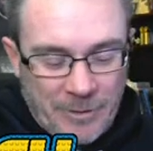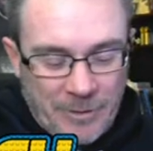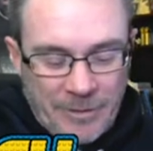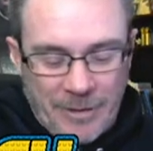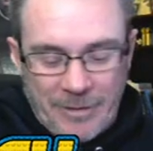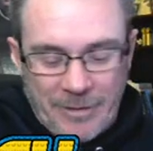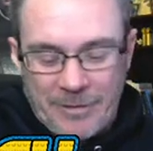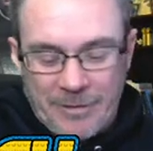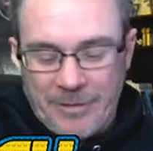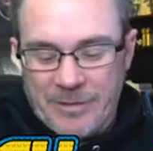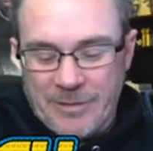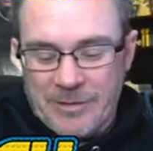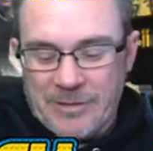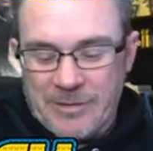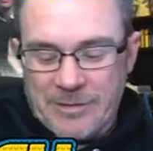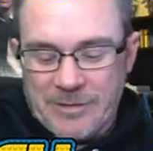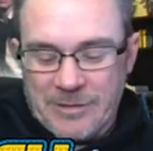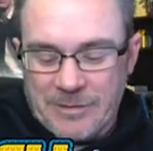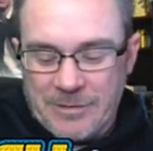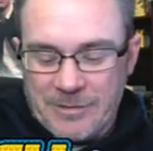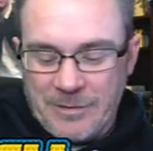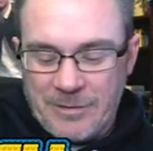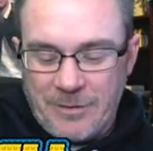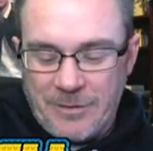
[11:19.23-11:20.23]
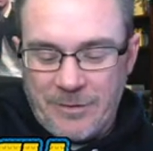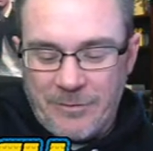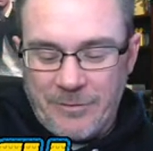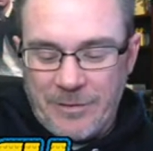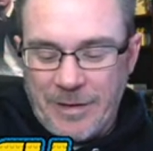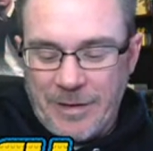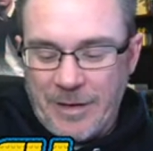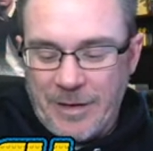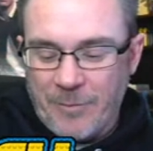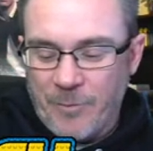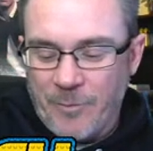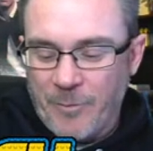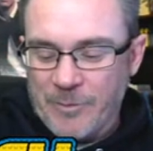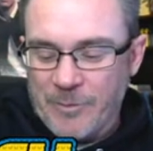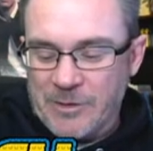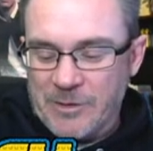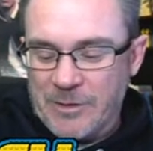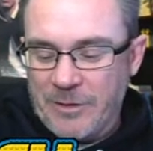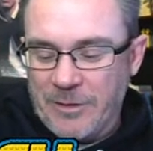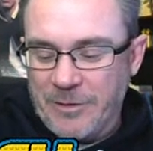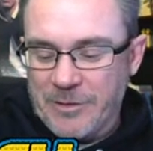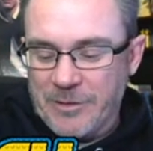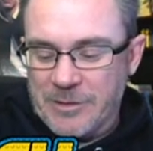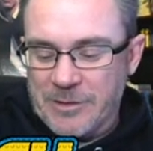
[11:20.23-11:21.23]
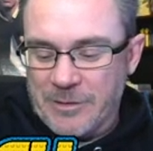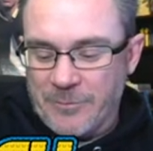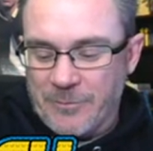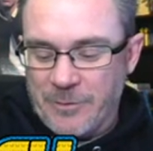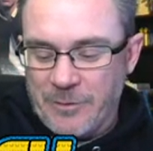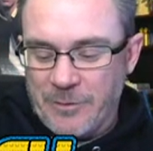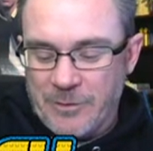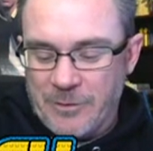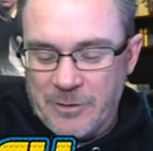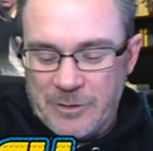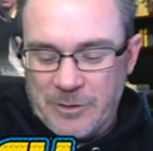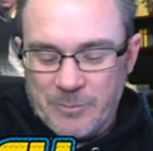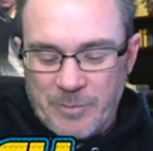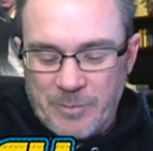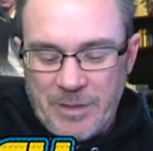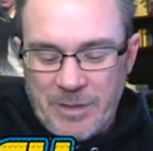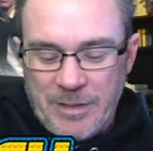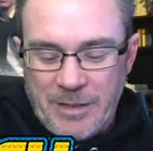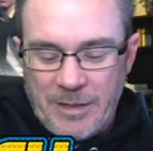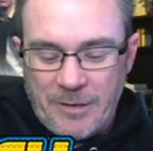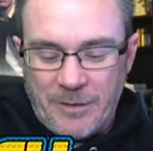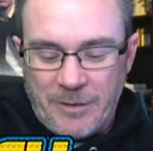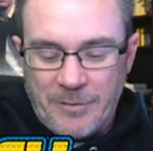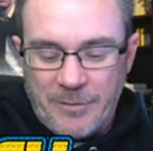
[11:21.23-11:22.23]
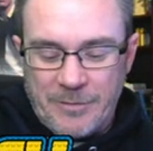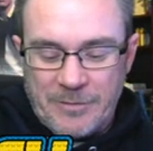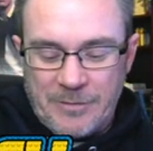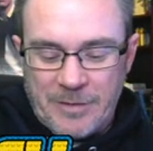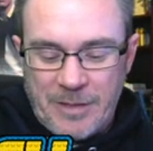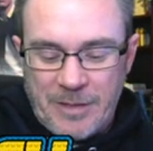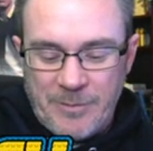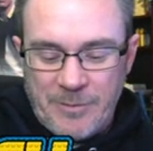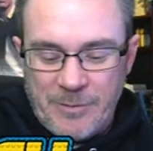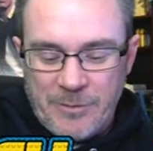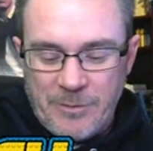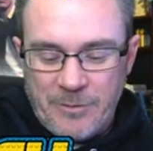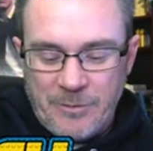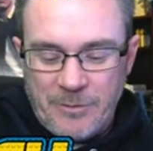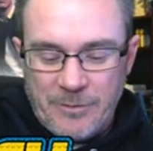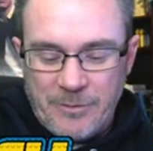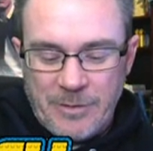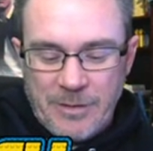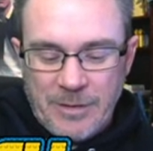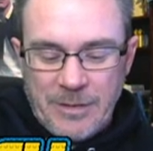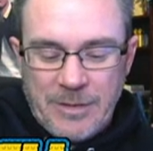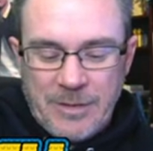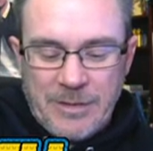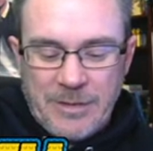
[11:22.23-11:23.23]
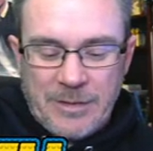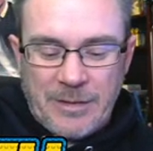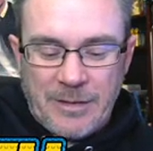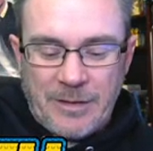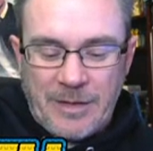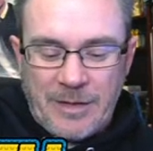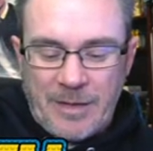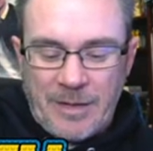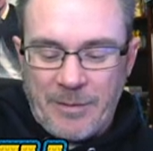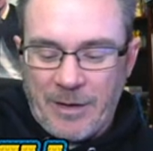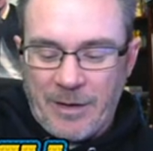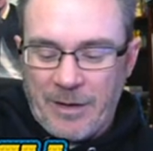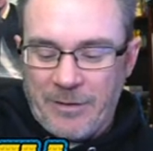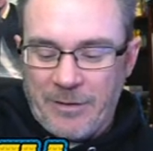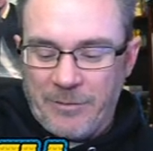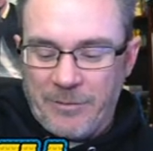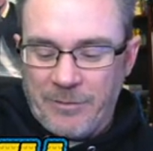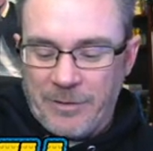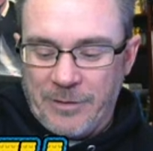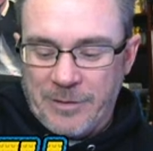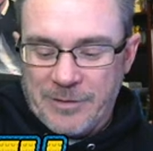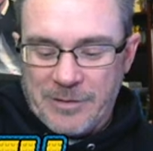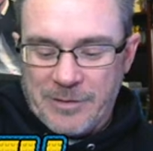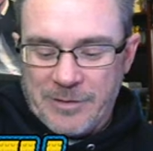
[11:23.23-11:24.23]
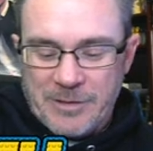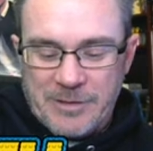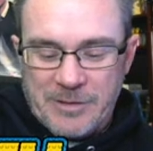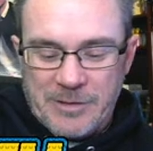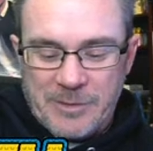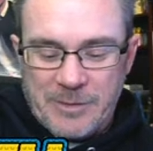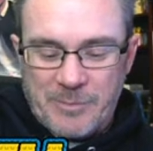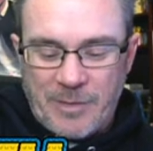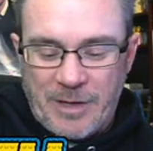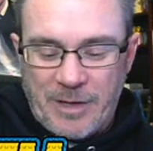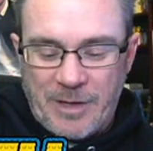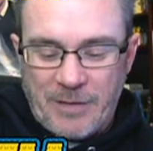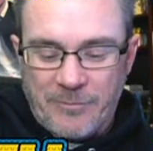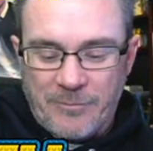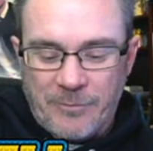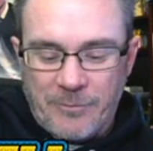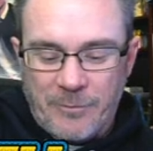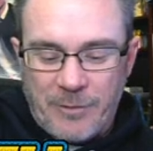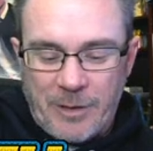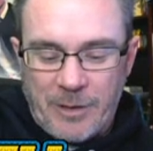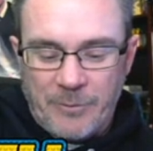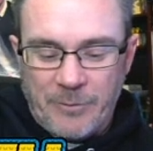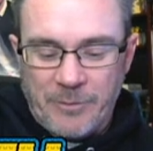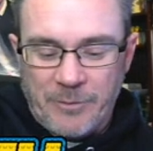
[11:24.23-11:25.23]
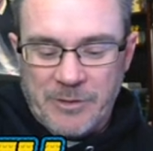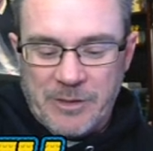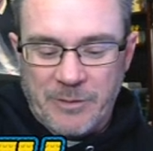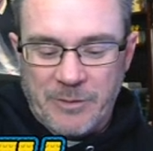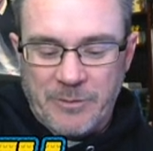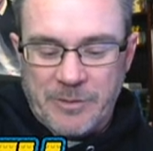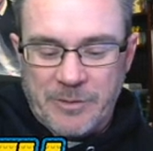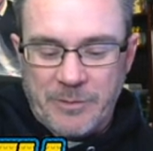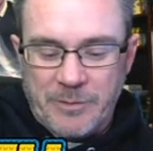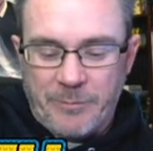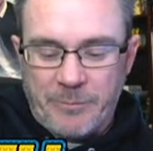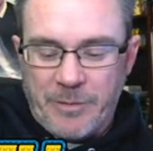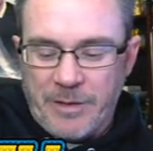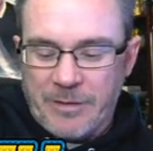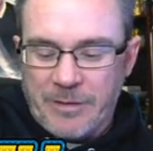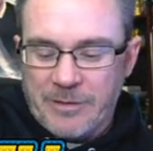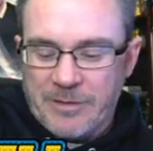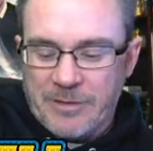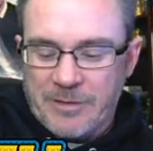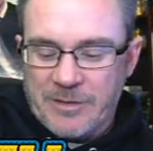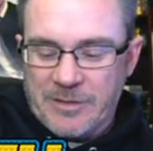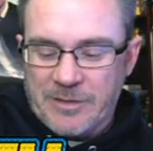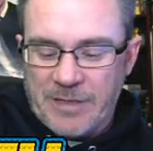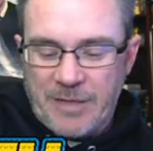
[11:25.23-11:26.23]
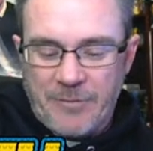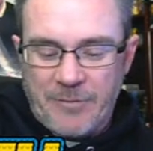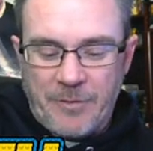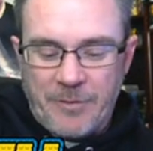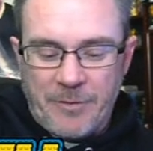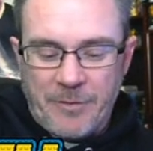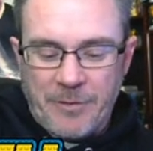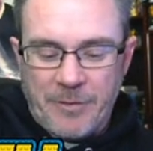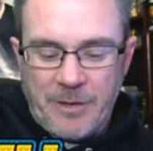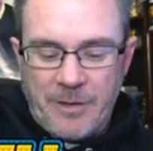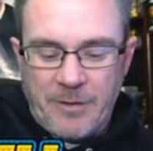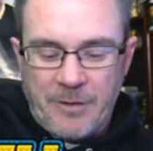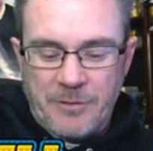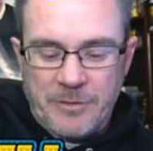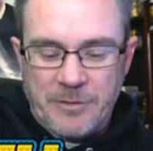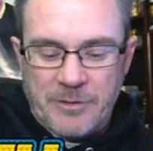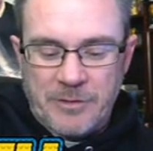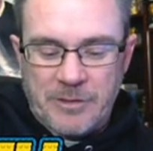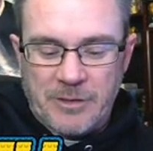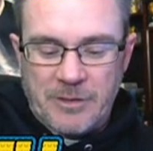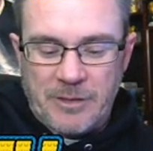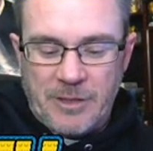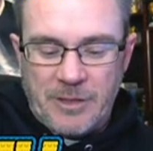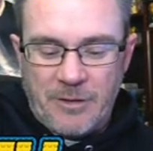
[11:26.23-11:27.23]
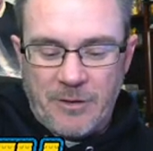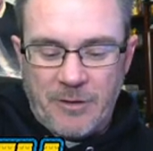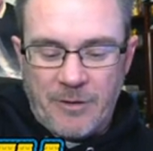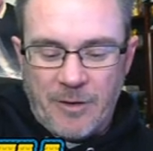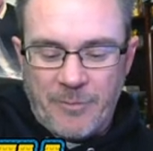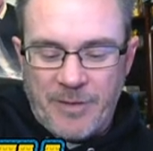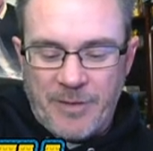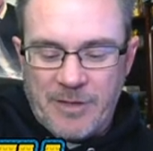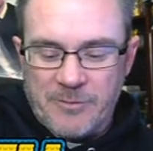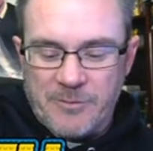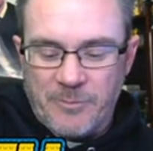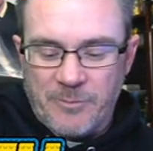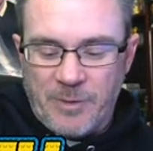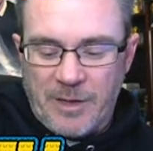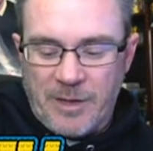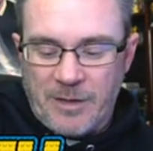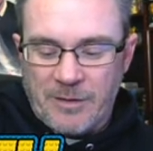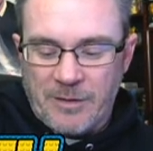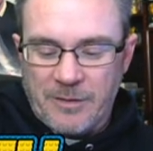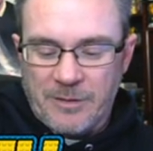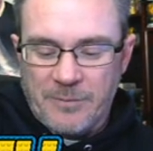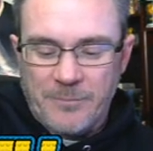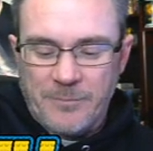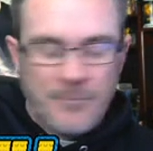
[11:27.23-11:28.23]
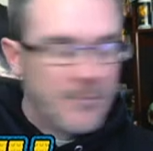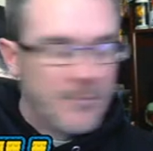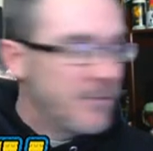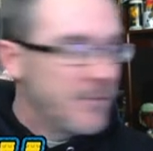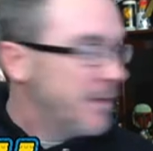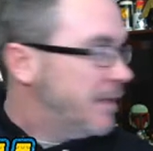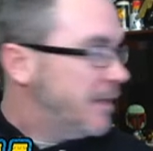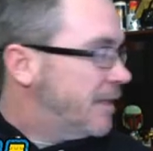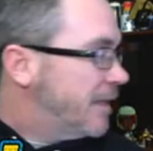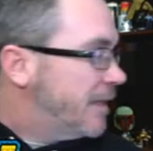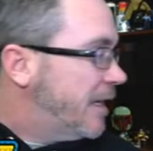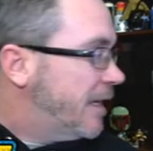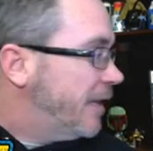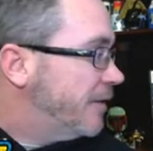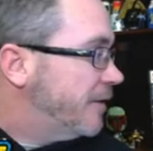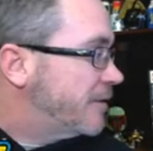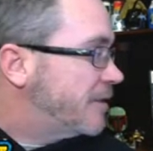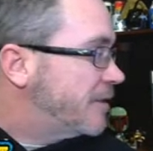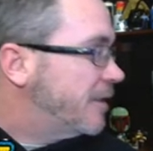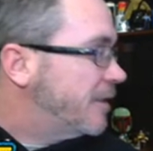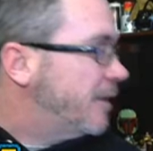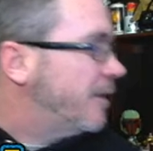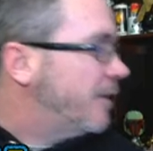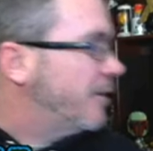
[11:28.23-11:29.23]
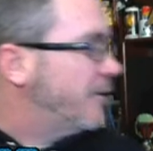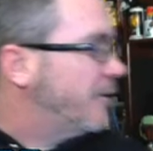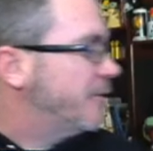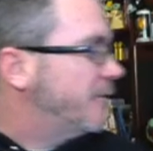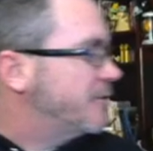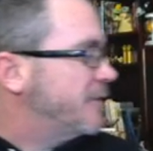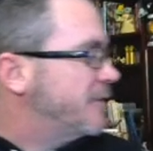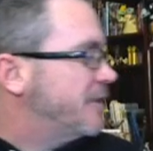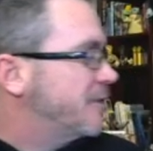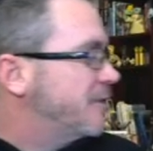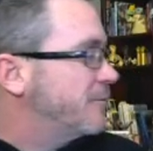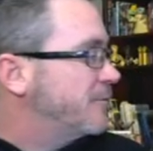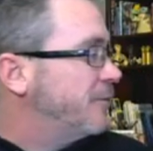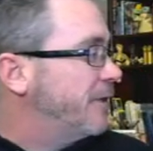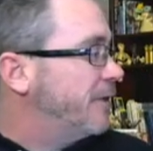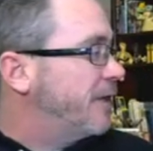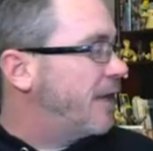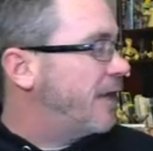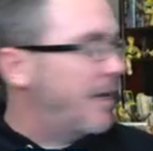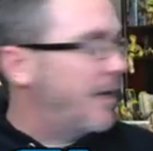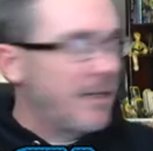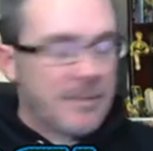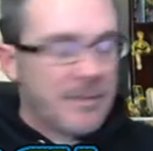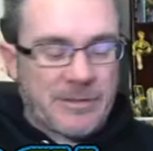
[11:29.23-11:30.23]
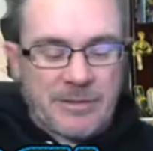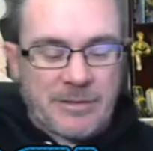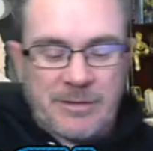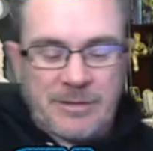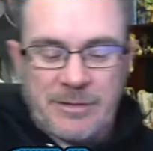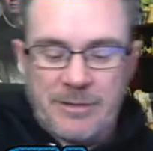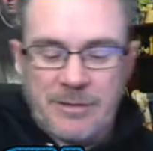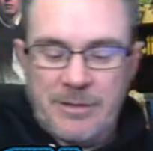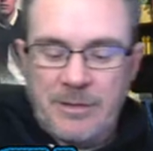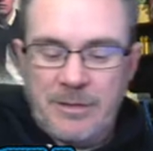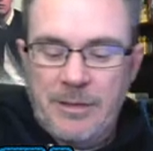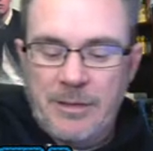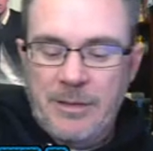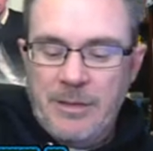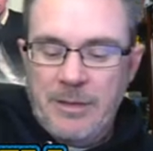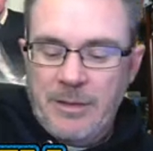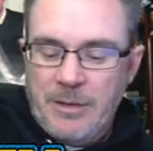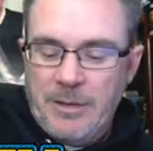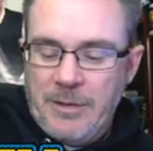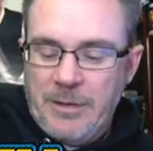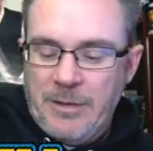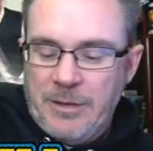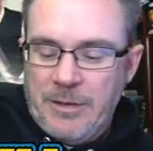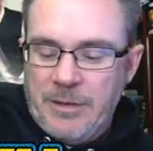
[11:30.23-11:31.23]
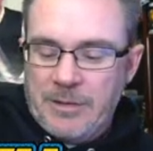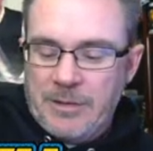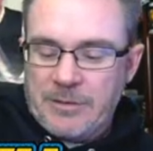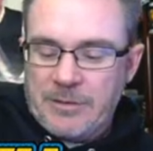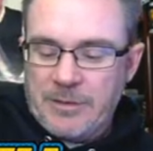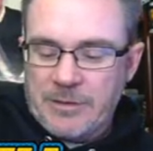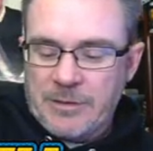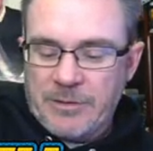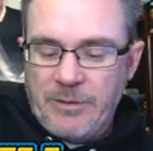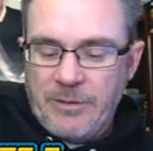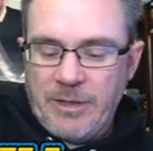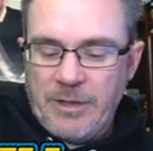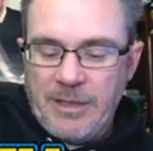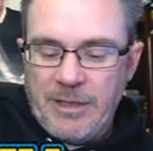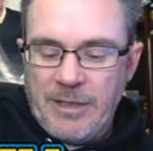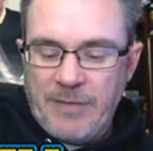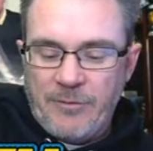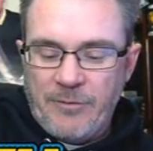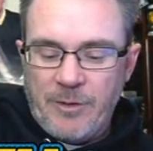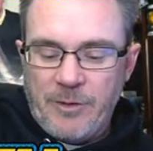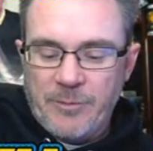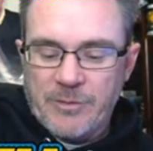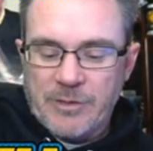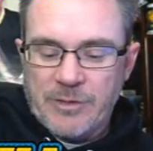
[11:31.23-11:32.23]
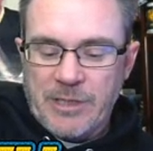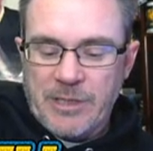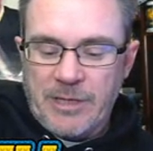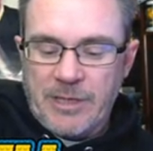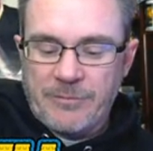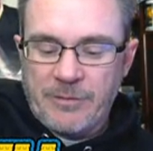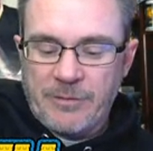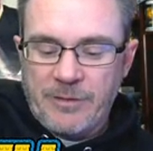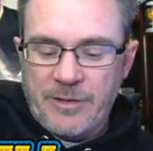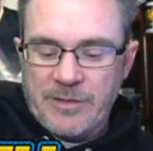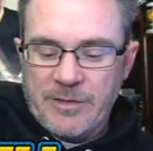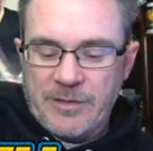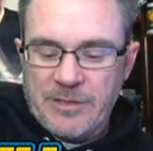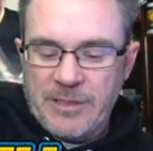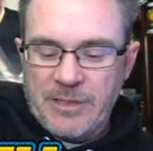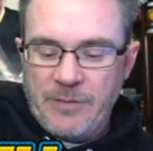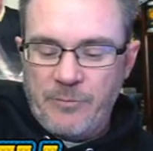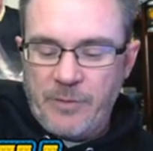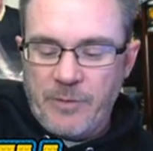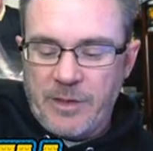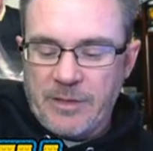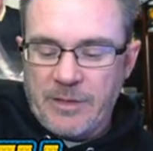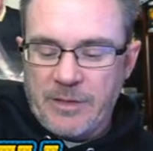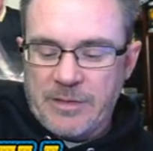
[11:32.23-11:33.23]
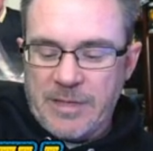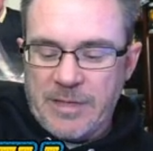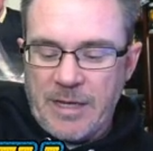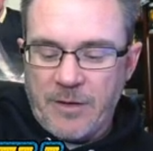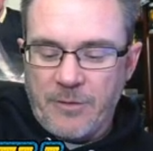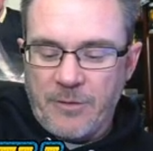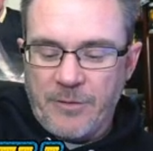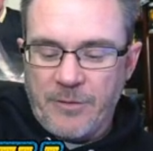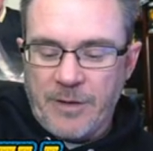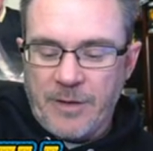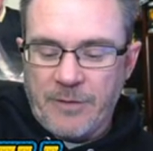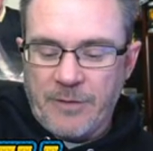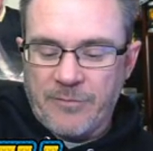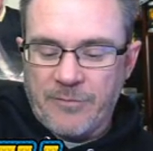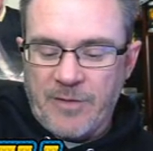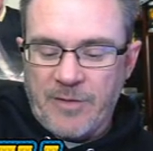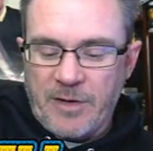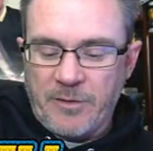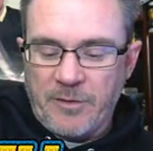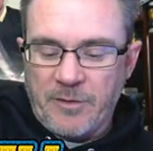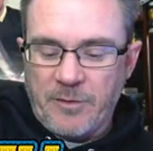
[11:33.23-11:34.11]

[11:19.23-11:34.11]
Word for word: like this, you know, at a moment's notice. If you're just spending it all the time, you don't. Uh, now I gotta do this. This is painful. I wish there was a button since I have all the gear just to gear it up. That's what we get in Galaxy Heroes, and it's really nice. So let's go ahead and level up Chef, and let's see if we can tackle that final